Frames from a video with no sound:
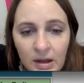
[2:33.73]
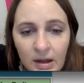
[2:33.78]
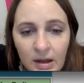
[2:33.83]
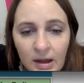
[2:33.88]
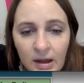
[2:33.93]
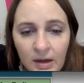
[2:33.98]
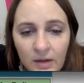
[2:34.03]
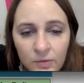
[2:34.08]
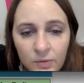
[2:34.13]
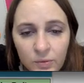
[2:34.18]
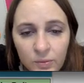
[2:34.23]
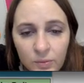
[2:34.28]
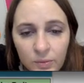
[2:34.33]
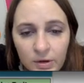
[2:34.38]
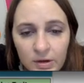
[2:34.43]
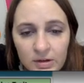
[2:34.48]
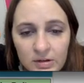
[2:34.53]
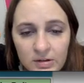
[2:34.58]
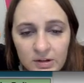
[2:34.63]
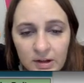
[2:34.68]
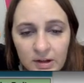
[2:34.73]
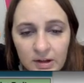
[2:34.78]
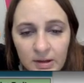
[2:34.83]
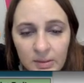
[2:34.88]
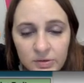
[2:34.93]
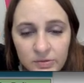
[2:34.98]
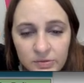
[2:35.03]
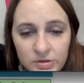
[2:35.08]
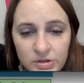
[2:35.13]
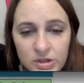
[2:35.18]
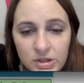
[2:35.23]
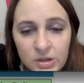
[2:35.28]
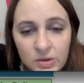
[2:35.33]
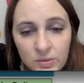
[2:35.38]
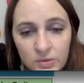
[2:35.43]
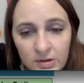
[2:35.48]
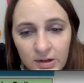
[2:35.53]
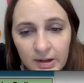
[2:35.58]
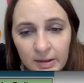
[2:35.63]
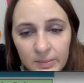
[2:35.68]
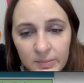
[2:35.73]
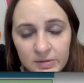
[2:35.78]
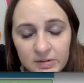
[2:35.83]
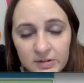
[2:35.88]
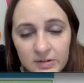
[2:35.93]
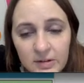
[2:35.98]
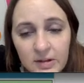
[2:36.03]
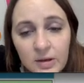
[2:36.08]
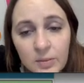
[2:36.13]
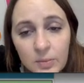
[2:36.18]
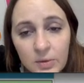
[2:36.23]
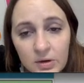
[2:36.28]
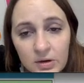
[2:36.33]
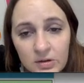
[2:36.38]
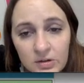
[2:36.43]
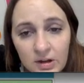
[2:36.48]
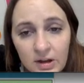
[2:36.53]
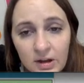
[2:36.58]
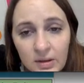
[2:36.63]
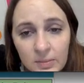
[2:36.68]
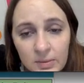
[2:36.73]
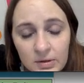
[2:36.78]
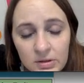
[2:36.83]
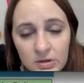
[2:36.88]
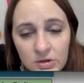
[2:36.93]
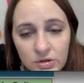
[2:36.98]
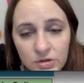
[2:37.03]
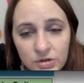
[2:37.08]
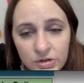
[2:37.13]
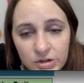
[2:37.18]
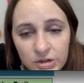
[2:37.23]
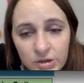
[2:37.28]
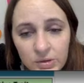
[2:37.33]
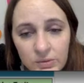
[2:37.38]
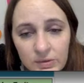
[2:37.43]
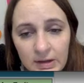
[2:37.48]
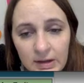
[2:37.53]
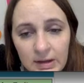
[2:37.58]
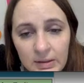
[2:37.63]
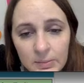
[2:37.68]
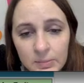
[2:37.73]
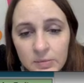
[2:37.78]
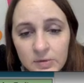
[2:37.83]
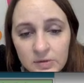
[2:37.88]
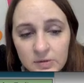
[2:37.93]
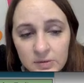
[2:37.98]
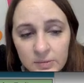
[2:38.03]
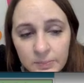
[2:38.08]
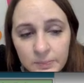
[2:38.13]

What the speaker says: have what types of genotypes, and then we're going to talk about their genotypes.